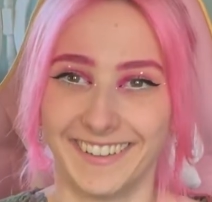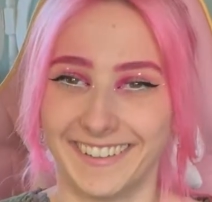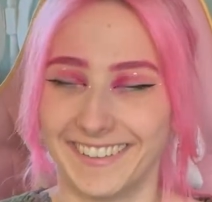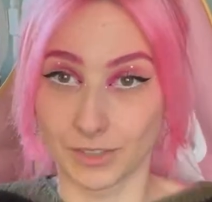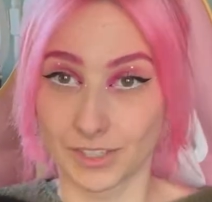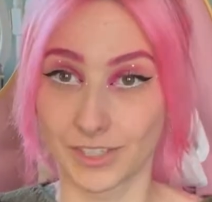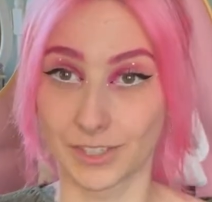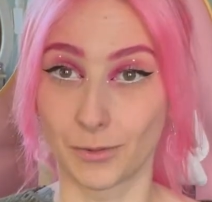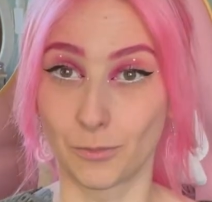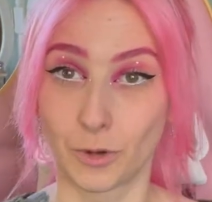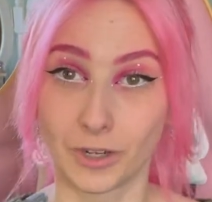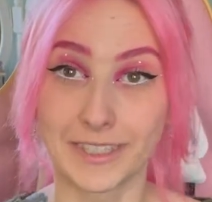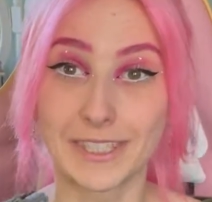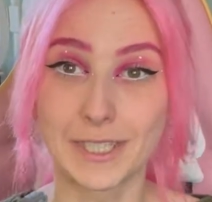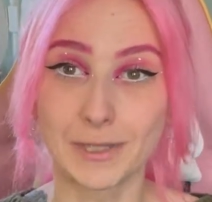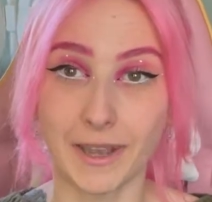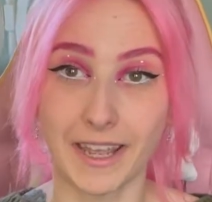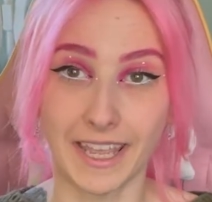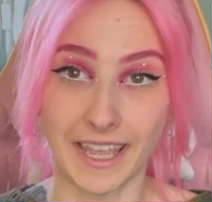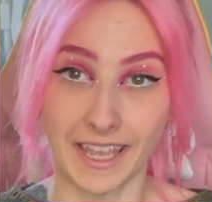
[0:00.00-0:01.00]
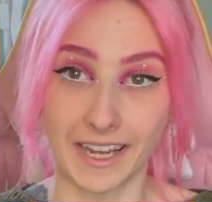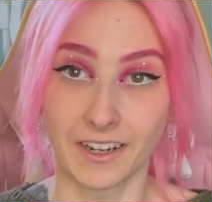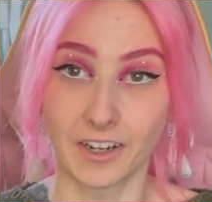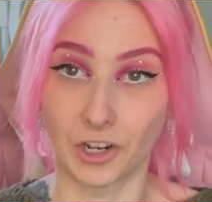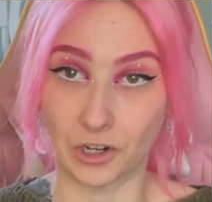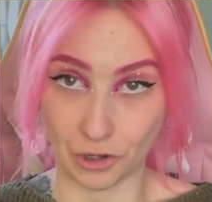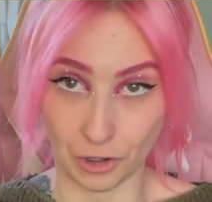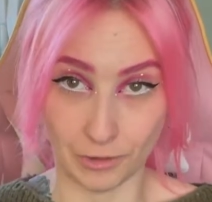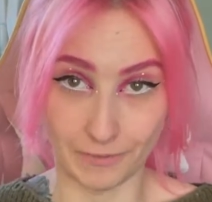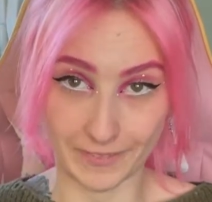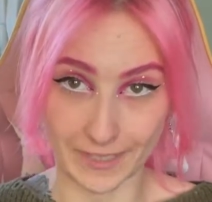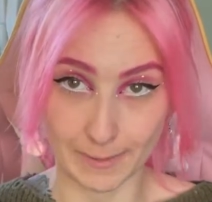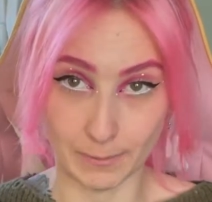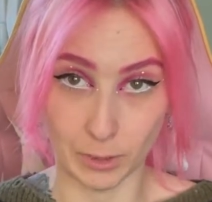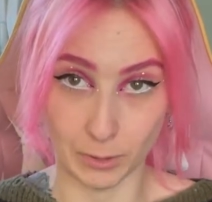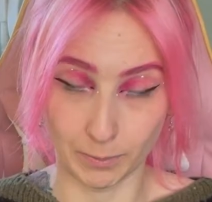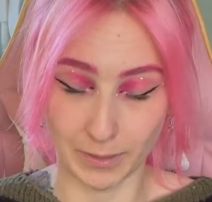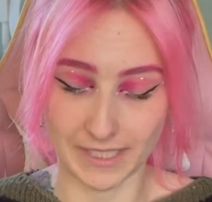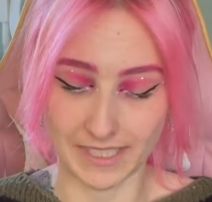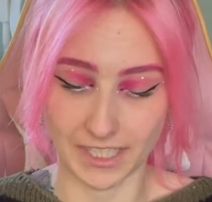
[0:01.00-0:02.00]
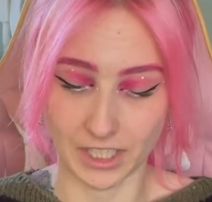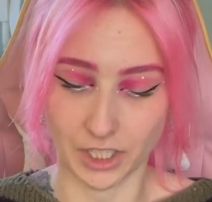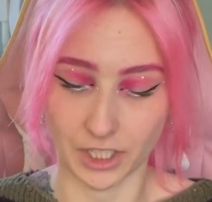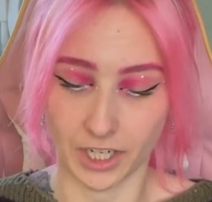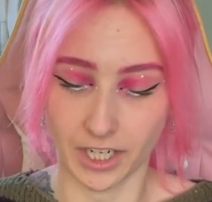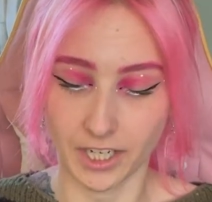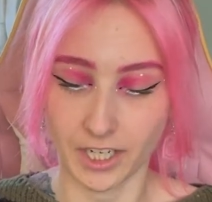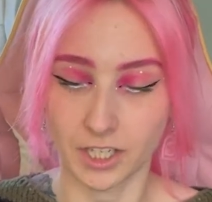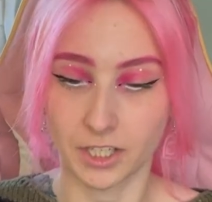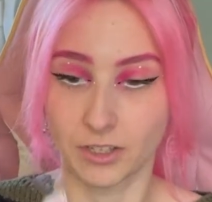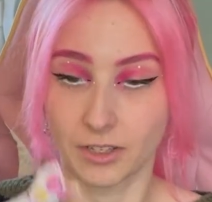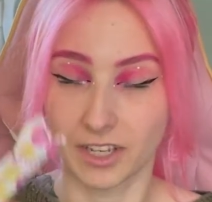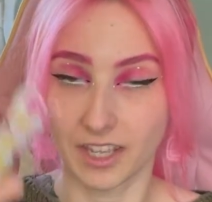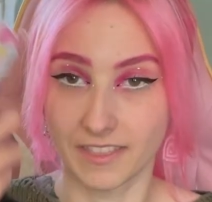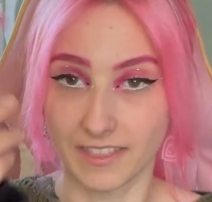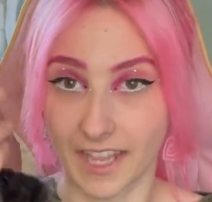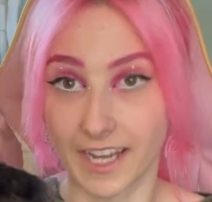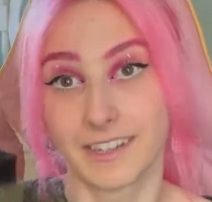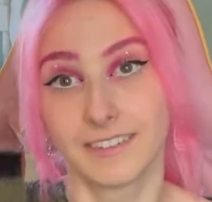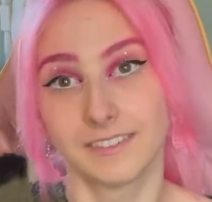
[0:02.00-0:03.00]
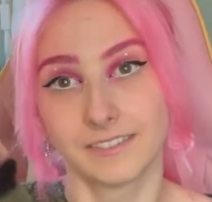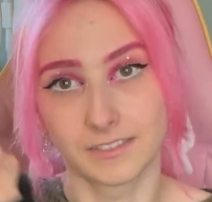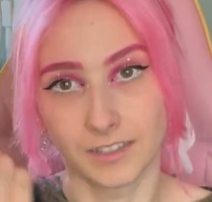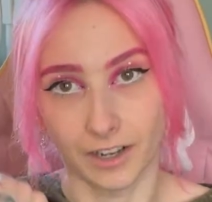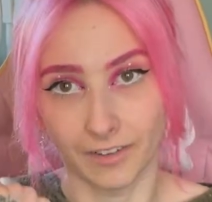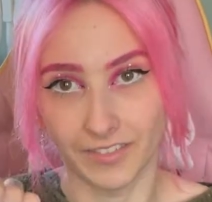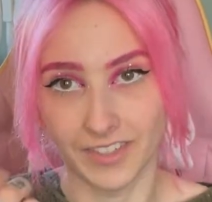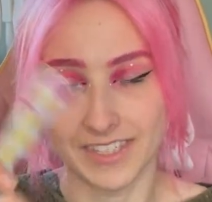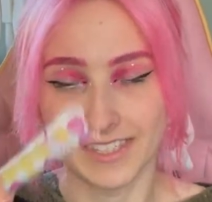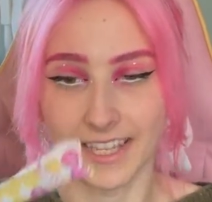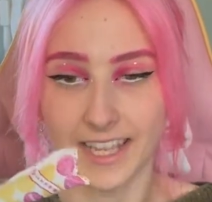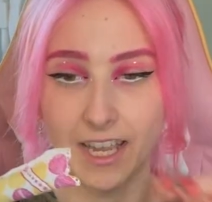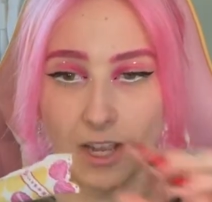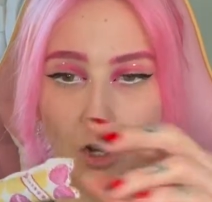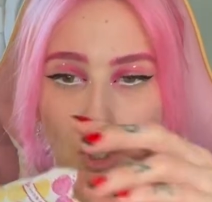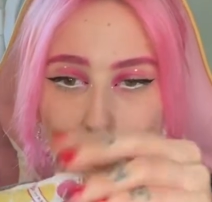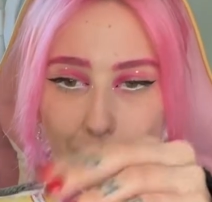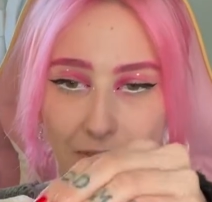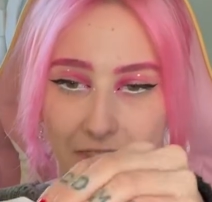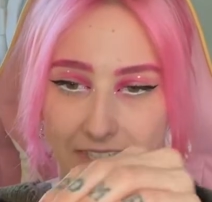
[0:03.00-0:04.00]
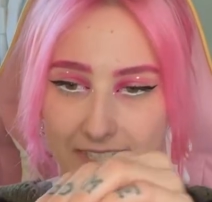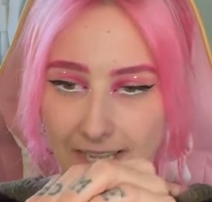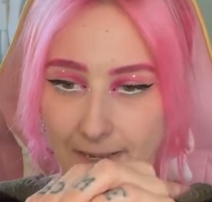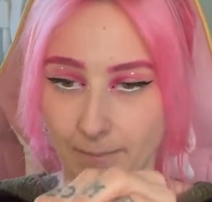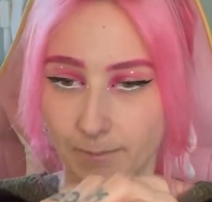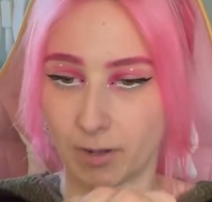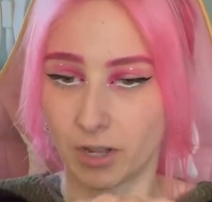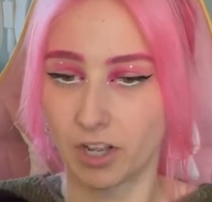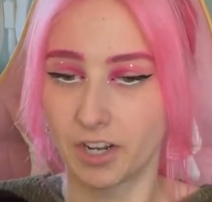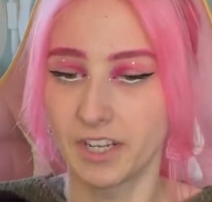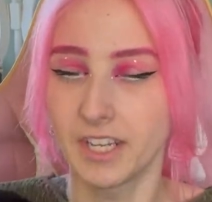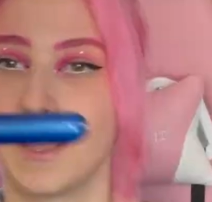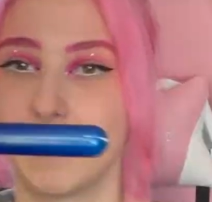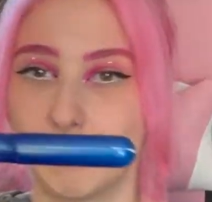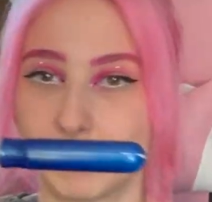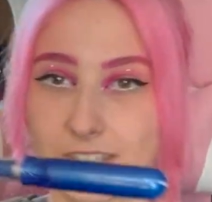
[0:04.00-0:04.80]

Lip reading: So once you are in a comfortable position, you can then obviously open the tampon.